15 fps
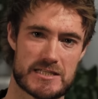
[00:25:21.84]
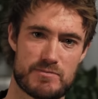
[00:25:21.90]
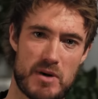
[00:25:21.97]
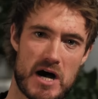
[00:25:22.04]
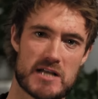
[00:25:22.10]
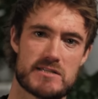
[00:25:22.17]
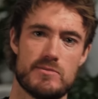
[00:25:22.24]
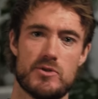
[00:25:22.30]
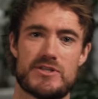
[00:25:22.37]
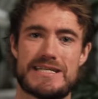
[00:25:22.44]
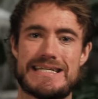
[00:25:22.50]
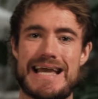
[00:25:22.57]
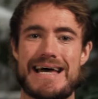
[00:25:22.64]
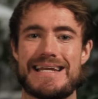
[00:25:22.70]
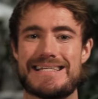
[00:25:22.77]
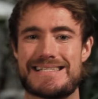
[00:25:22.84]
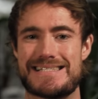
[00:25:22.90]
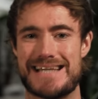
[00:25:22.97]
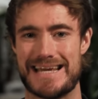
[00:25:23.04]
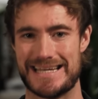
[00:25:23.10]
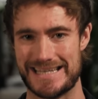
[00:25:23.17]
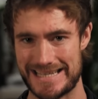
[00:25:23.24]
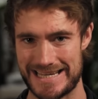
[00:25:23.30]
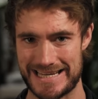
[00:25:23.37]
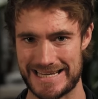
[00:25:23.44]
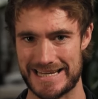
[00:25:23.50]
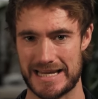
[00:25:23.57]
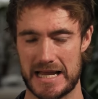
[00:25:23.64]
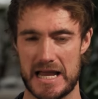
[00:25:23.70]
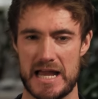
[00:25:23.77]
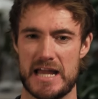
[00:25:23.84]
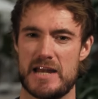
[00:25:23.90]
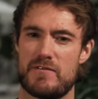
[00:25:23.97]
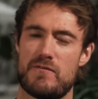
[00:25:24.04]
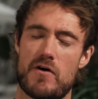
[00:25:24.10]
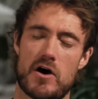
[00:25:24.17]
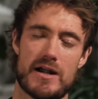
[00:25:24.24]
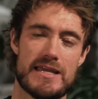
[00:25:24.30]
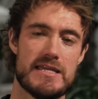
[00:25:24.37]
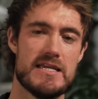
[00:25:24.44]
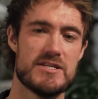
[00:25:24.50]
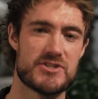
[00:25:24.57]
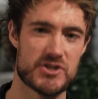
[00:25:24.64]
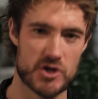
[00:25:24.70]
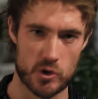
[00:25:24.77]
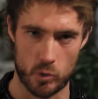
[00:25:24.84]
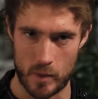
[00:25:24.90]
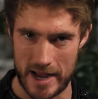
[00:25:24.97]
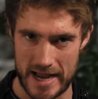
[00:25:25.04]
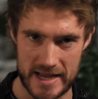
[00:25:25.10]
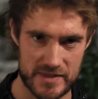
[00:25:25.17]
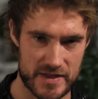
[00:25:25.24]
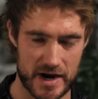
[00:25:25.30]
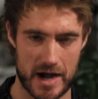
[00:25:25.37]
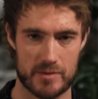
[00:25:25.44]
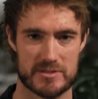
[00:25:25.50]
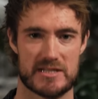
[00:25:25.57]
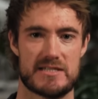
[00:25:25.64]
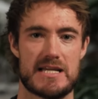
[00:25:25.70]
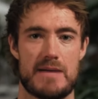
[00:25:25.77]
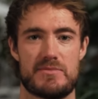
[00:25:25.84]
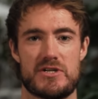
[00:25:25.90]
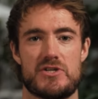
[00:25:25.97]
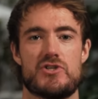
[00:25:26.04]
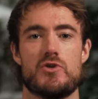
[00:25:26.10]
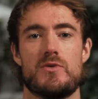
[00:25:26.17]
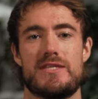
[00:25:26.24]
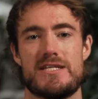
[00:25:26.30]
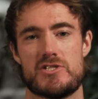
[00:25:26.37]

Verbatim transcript: it's possible to get and stay lean in a far easier way than I was attempting to with